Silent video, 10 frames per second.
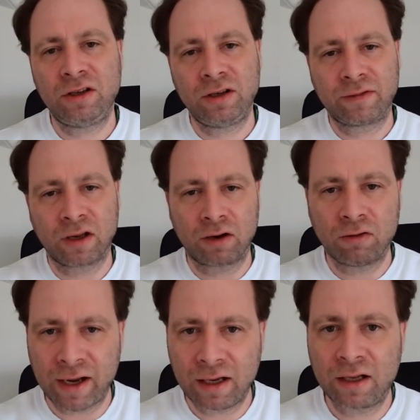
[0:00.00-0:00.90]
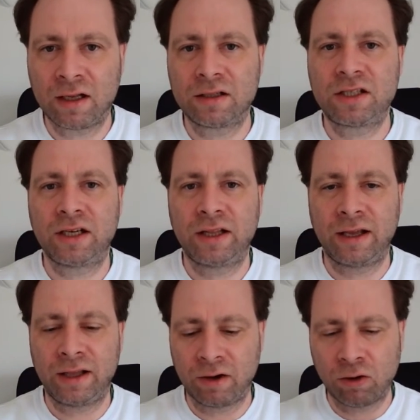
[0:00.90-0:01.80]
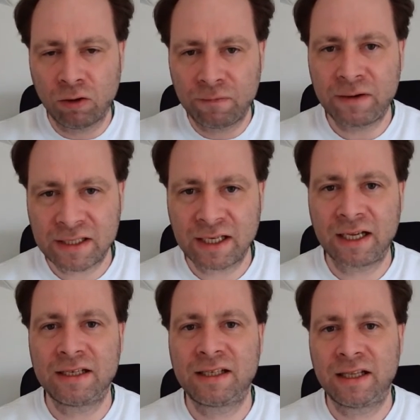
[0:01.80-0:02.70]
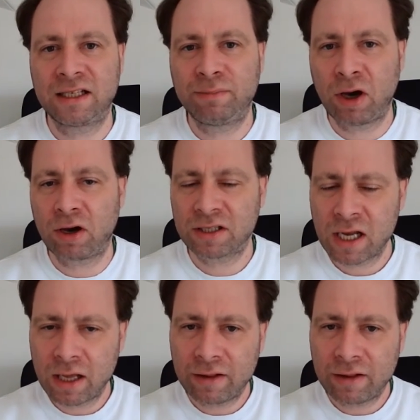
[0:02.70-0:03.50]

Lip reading: you've got a great culture, they're all fitting into this box,